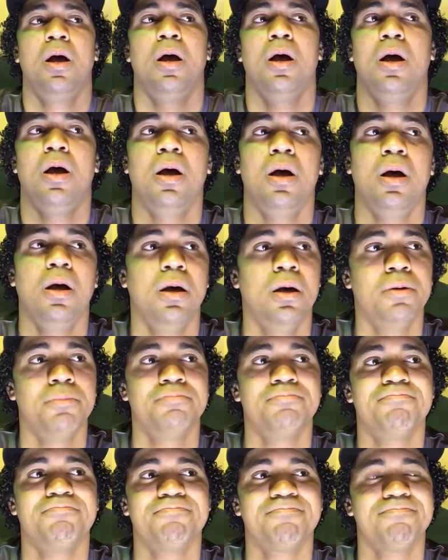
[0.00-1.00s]

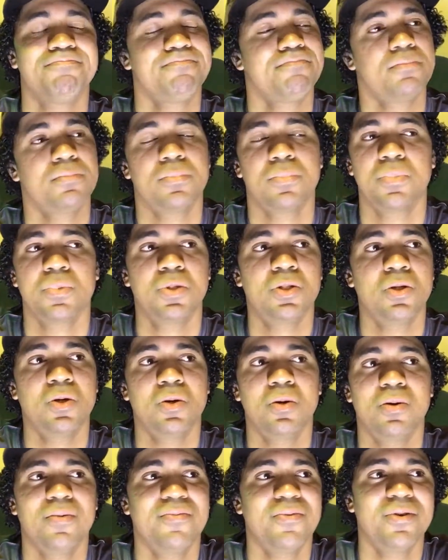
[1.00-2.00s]
So
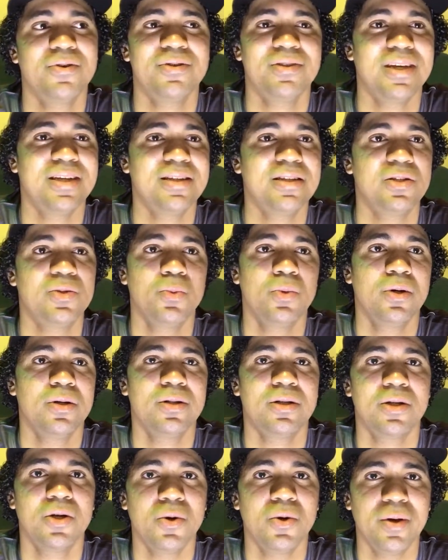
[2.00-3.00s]
first, I just wanted
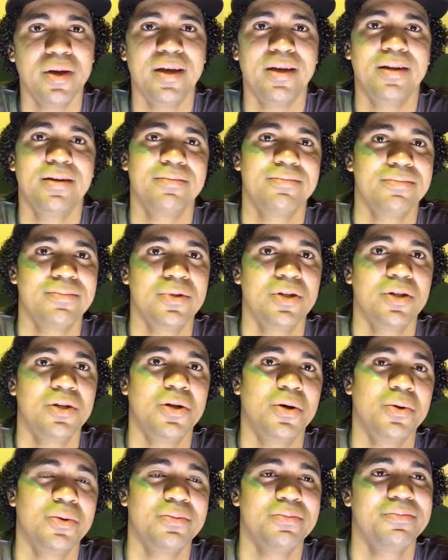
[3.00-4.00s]
to go ahead
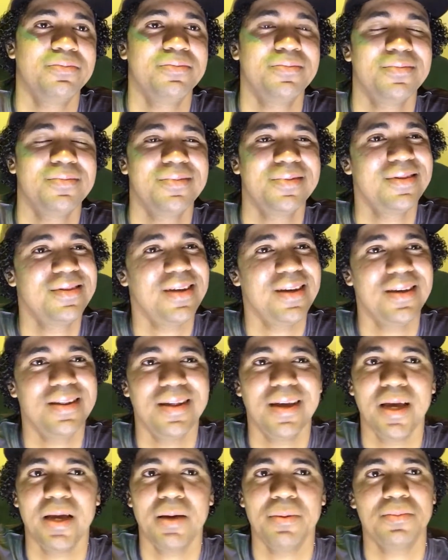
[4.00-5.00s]
and say
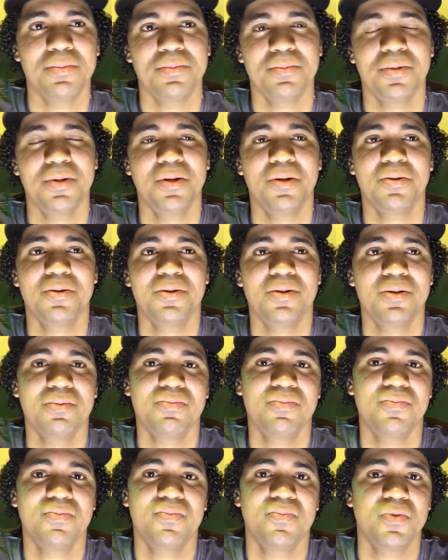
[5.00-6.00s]
that
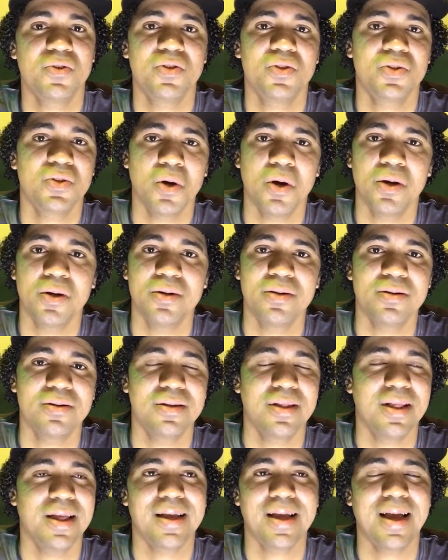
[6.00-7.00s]
for starters,
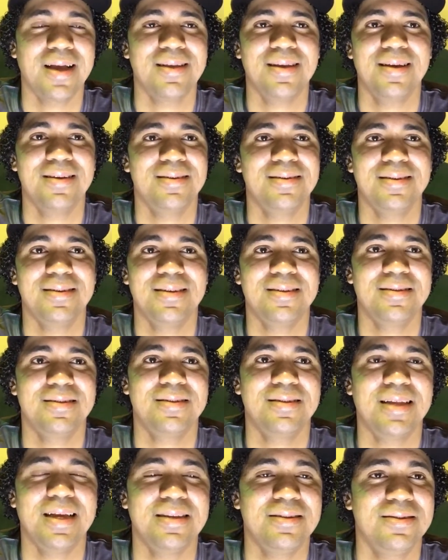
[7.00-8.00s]
like that
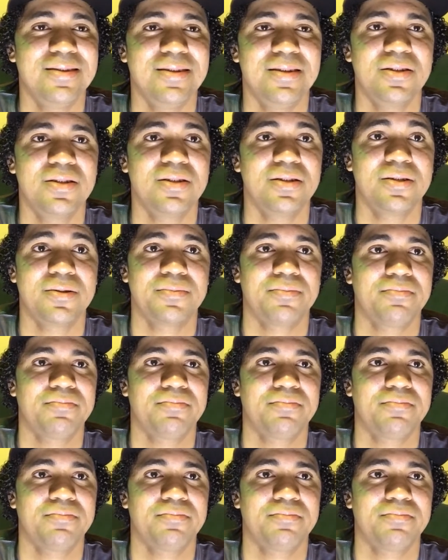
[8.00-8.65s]
just